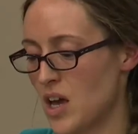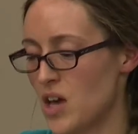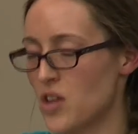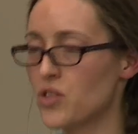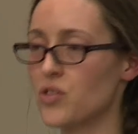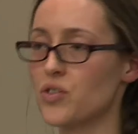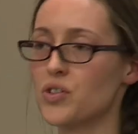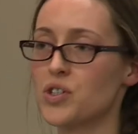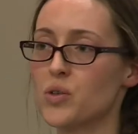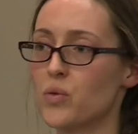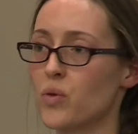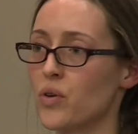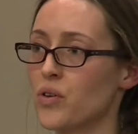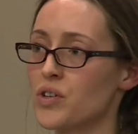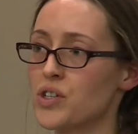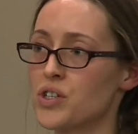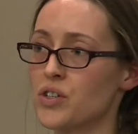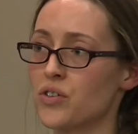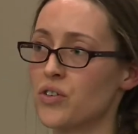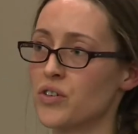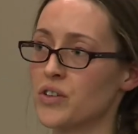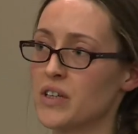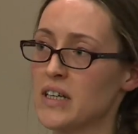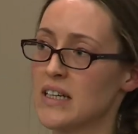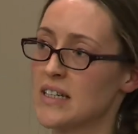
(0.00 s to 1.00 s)
Those quotes are
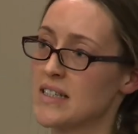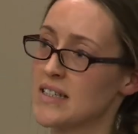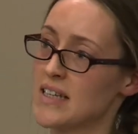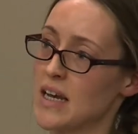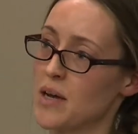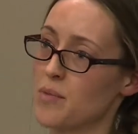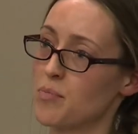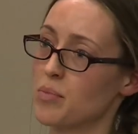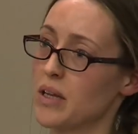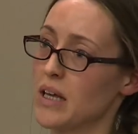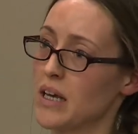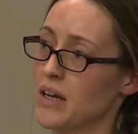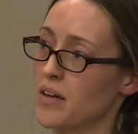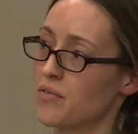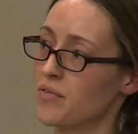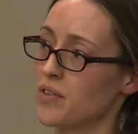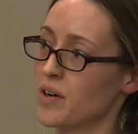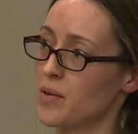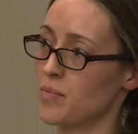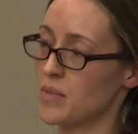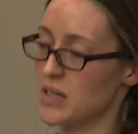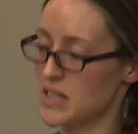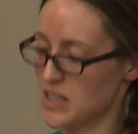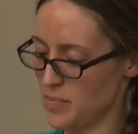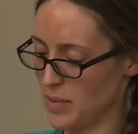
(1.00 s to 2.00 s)
only a sampling
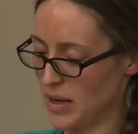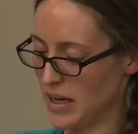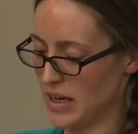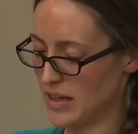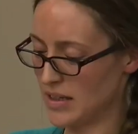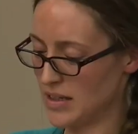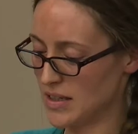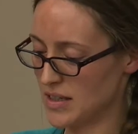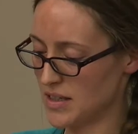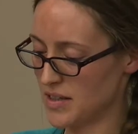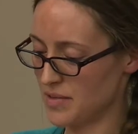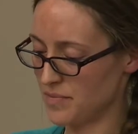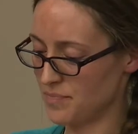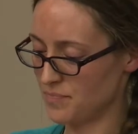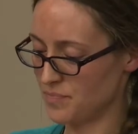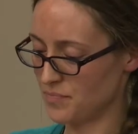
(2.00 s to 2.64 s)
from the debates.